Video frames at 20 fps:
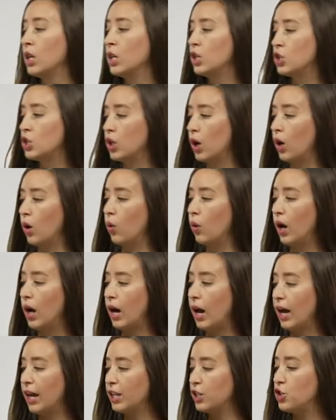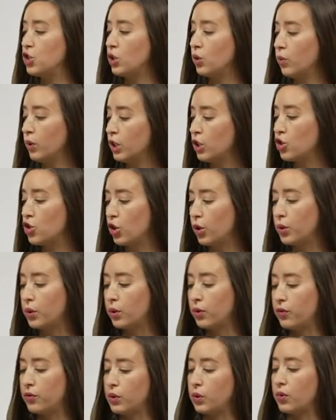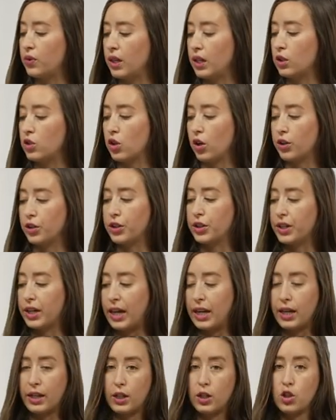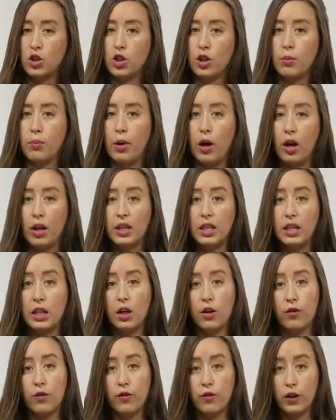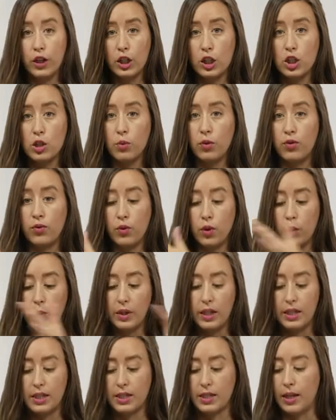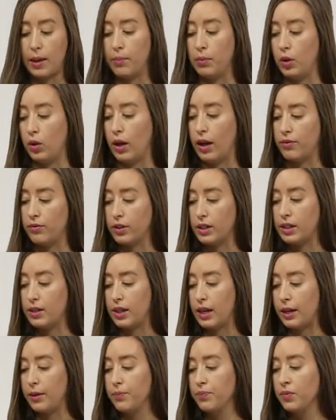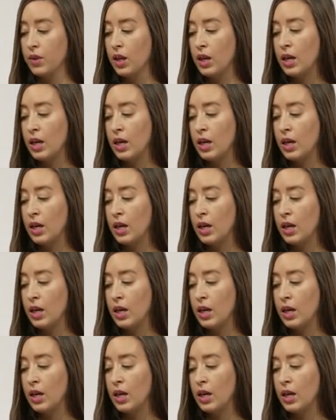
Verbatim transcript: So I do want to show you a few things on your canister body first before we assemble everything.